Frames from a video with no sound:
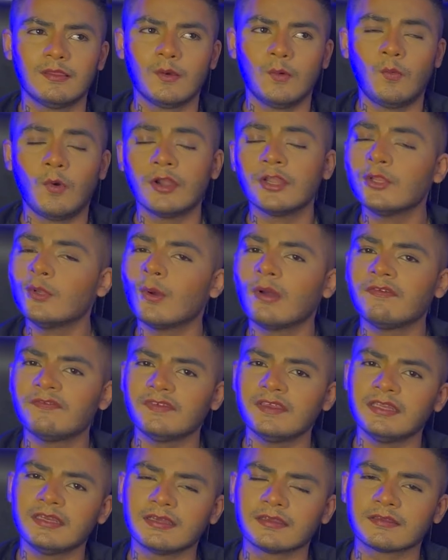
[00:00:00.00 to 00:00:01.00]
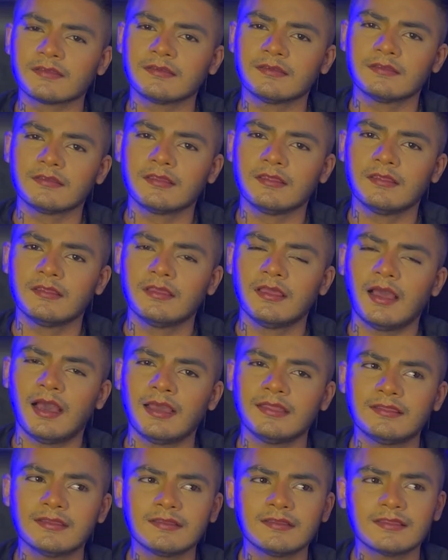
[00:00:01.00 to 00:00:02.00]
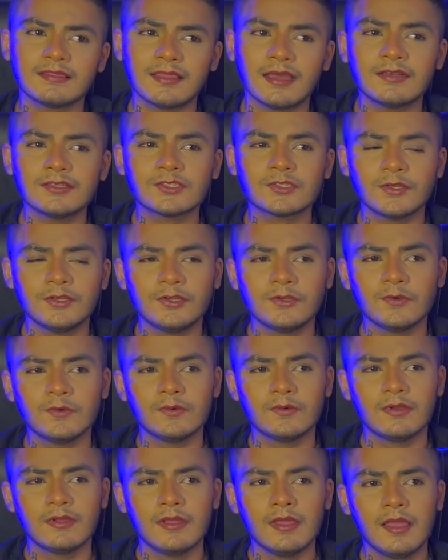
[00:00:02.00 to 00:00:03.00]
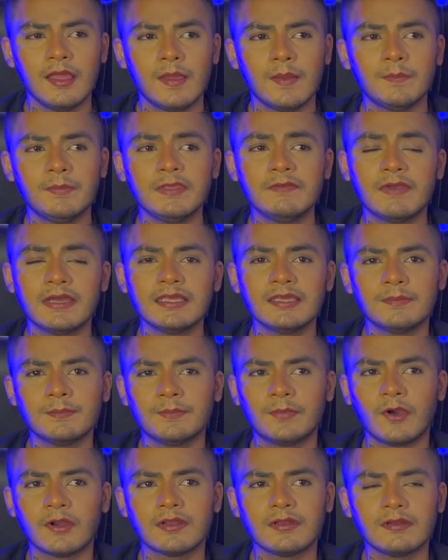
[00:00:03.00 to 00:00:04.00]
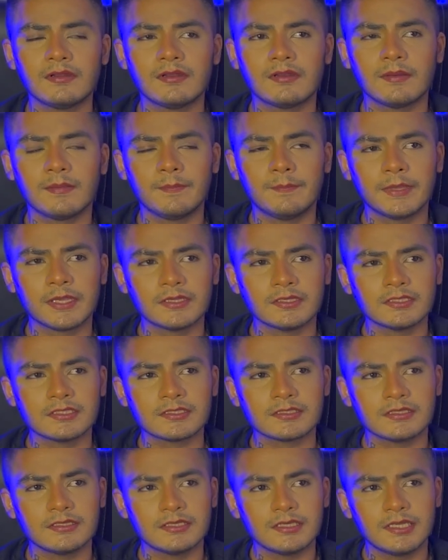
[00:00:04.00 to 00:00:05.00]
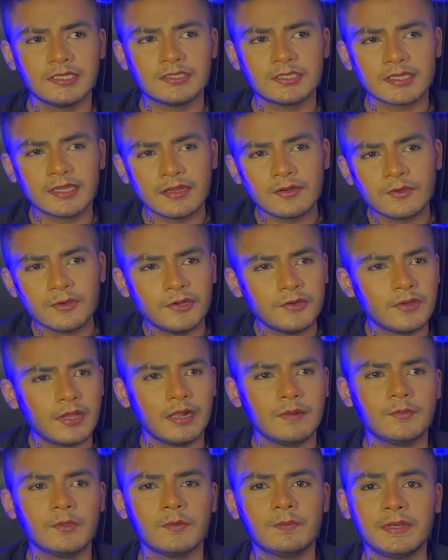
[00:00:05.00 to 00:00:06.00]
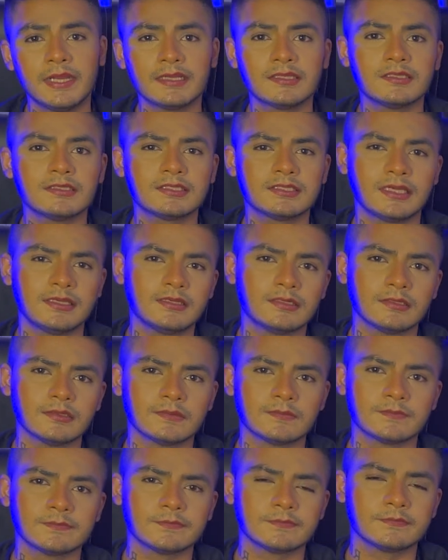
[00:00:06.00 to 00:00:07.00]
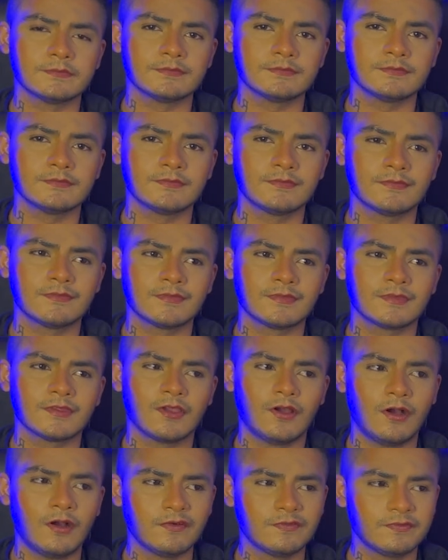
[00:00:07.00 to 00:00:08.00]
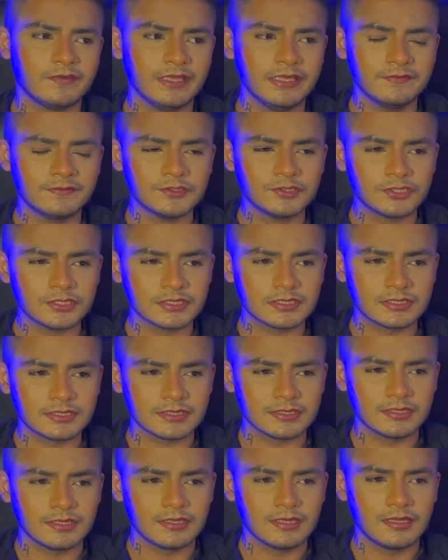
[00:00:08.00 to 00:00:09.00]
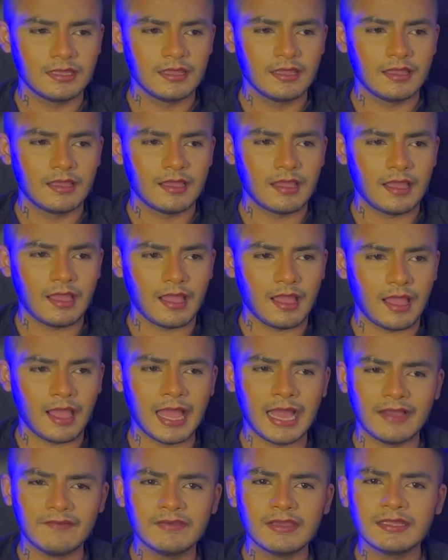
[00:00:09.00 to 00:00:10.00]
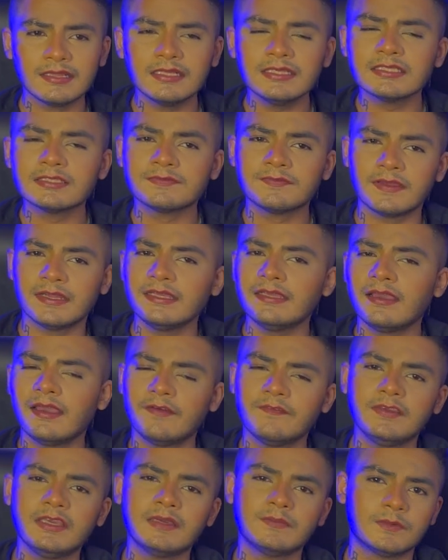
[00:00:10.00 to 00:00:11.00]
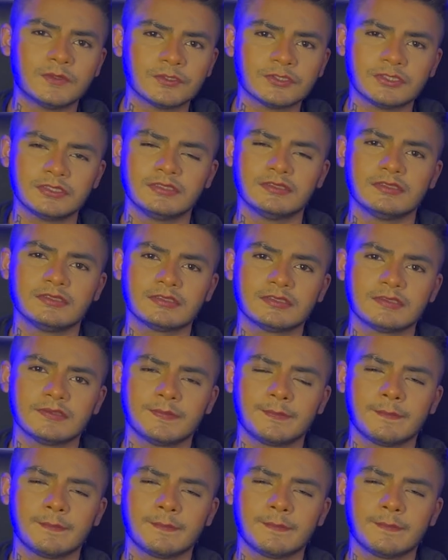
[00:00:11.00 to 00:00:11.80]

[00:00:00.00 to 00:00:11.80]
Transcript: what you are feeling. I think that is going to be very important, because it's again going to help you break the cycle of even just having these very heavy emotions.